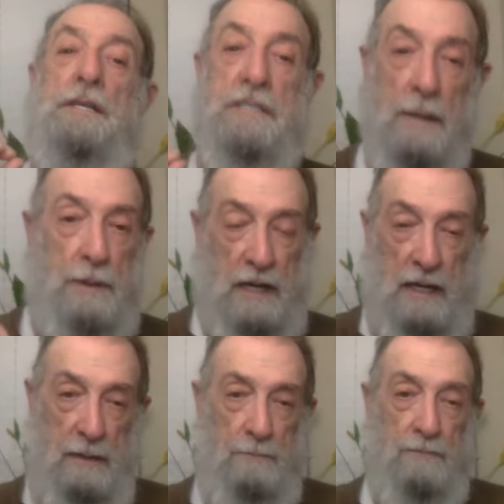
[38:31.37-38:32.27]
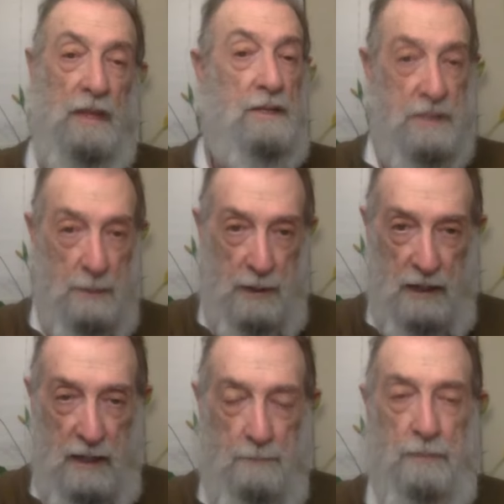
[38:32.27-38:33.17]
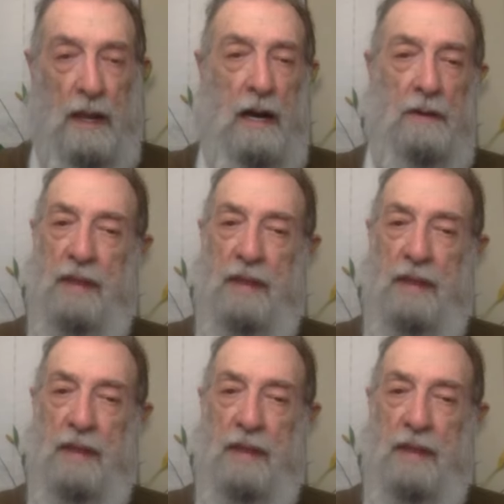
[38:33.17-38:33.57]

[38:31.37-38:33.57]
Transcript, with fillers: Typically, typically. Uh,